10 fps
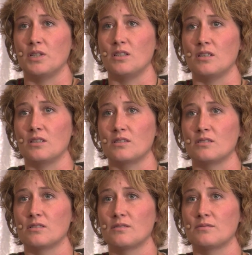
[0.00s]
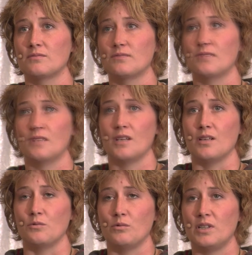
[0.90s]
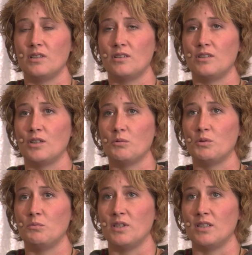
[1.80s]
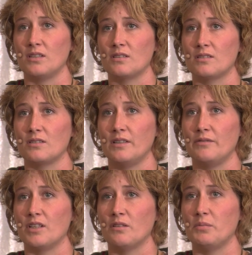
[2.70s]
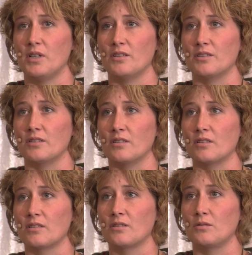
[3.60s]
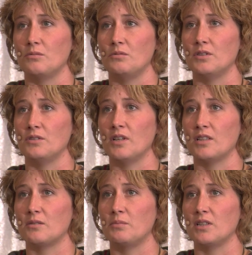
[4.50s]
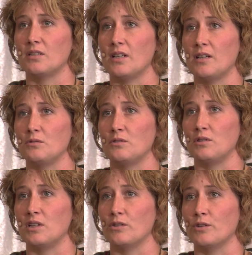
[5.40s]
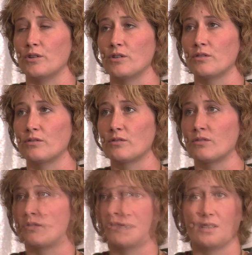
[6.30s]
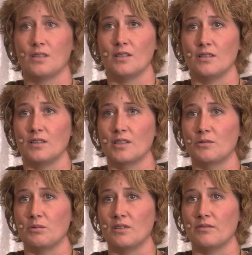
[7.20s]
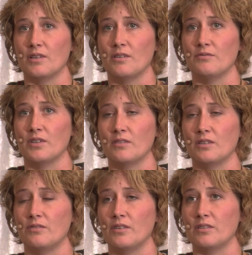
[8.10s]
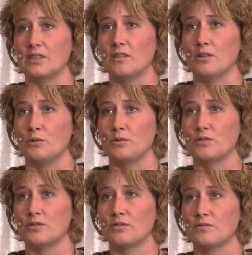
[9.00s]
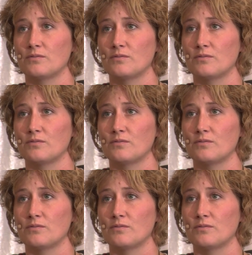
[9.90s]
beings, and we, the human beings living upon her, will not be allowed to kill her. And yet we have come very, very close.